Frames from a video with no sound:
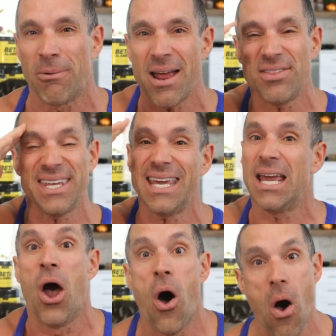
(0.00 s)
I'm
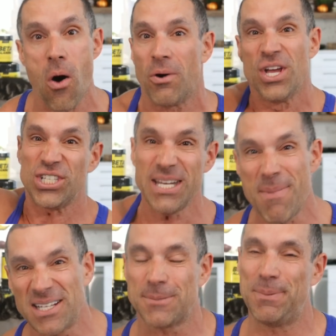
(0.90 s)
thinking, oh, she
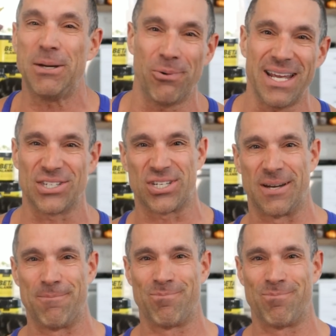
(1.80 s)
must be rich.